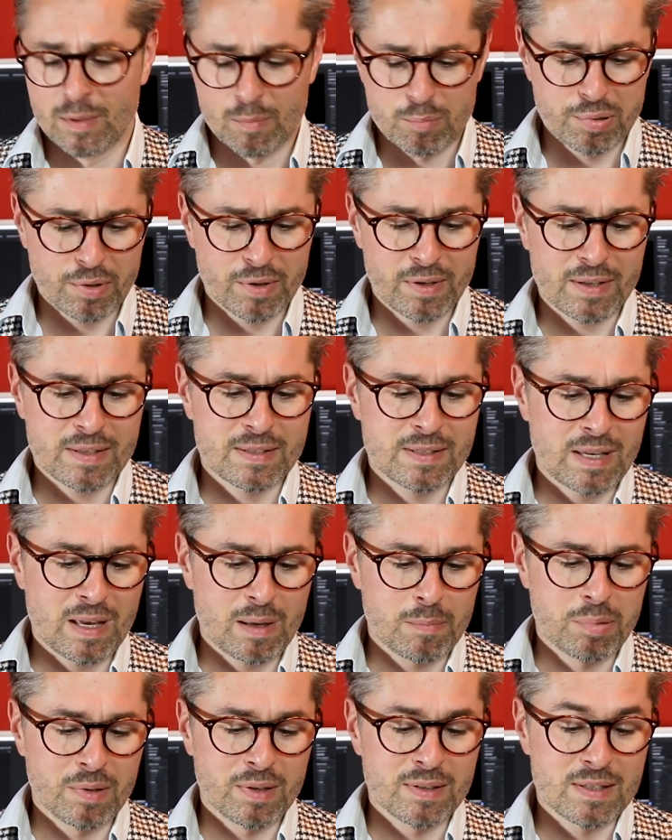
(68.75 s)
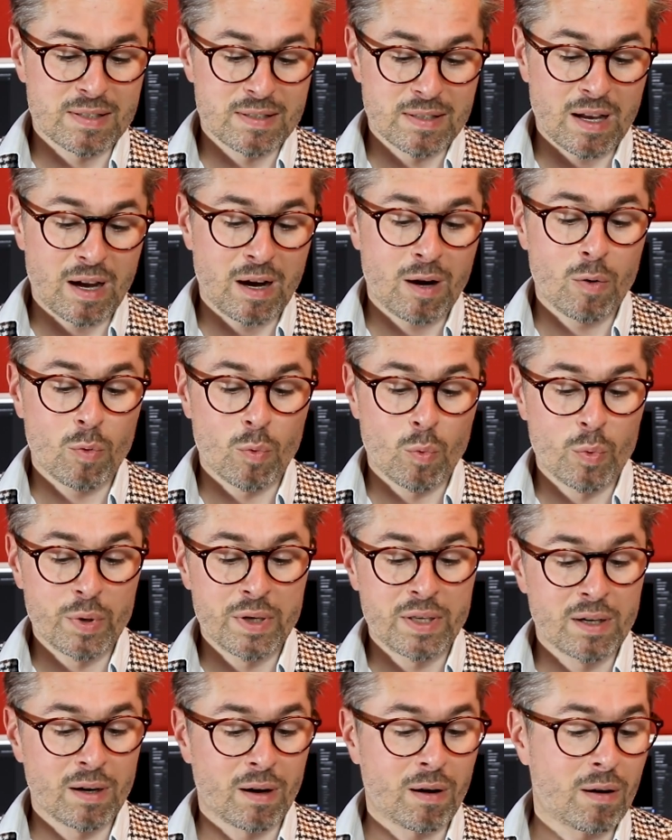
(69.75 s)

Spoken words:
product samples, now we